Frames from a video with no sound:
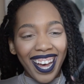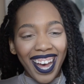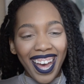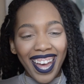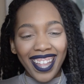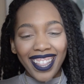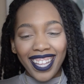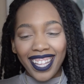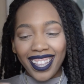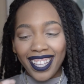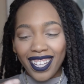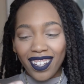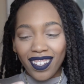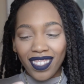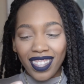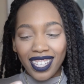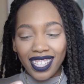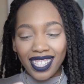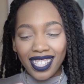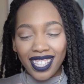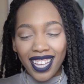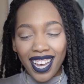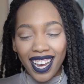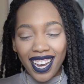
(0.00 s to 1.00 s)
and then the other
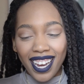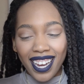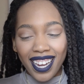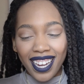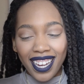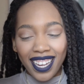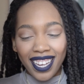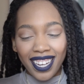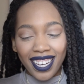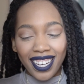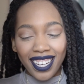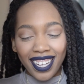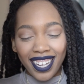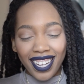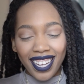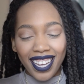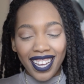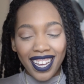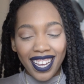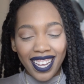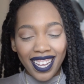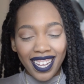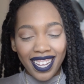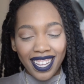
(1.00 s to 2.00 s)
side
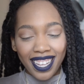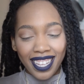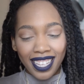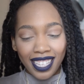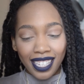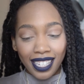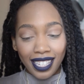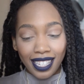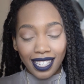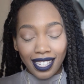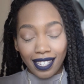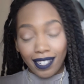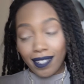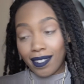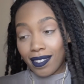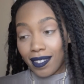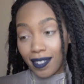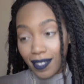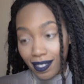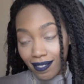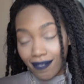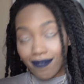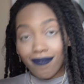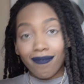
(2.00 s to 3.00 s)
is
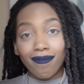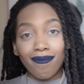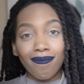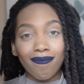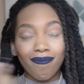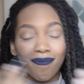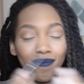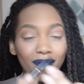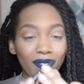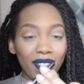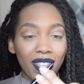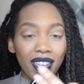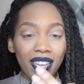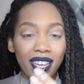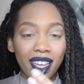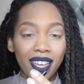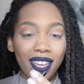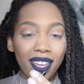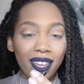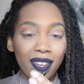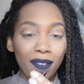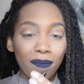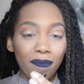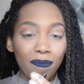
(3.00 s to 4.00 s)

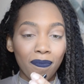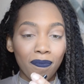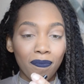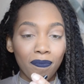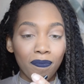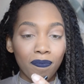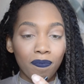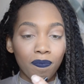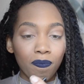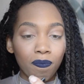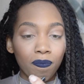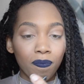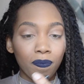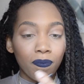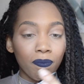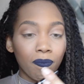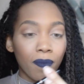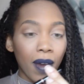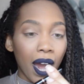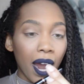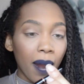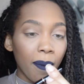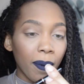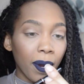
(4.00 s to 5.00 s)
the
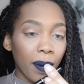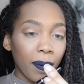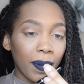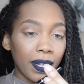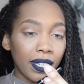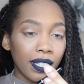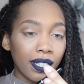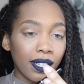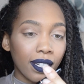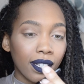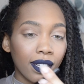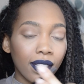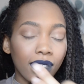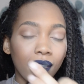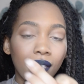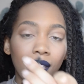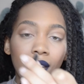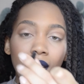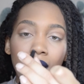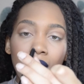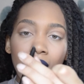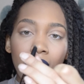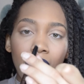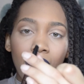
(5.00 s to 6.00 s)
eyebrow pencil
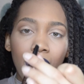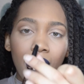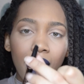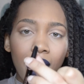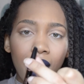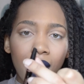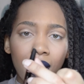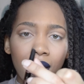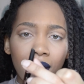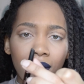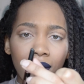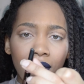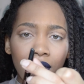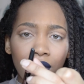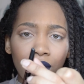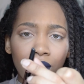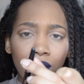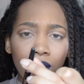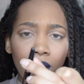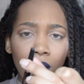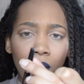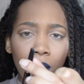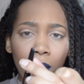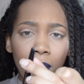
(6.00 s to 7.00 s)
and if I
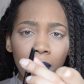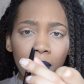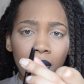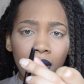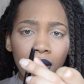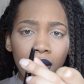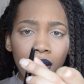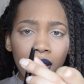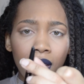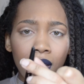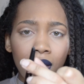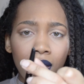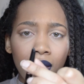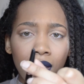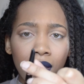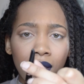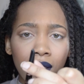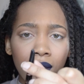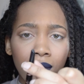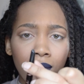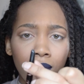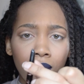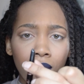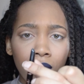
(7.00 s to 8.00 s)
just open it, it
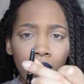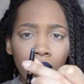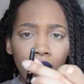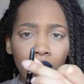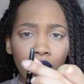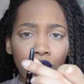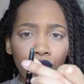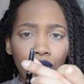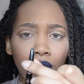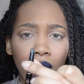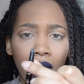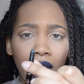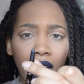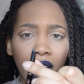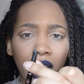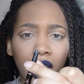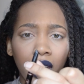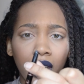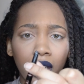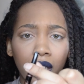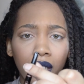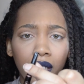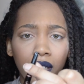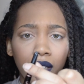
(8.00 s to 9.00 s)
is really
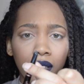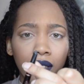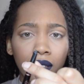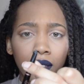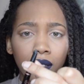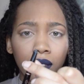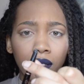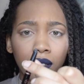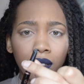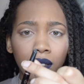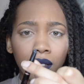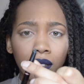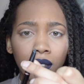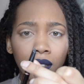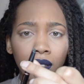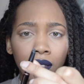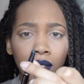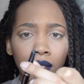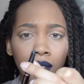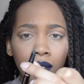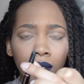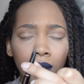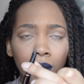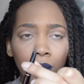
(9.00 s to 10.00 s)
triangular.
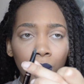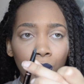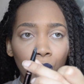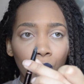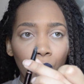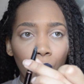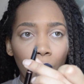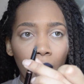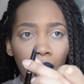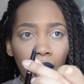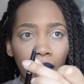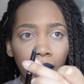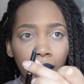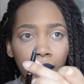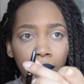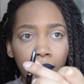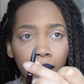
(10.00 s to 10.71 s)
Wow.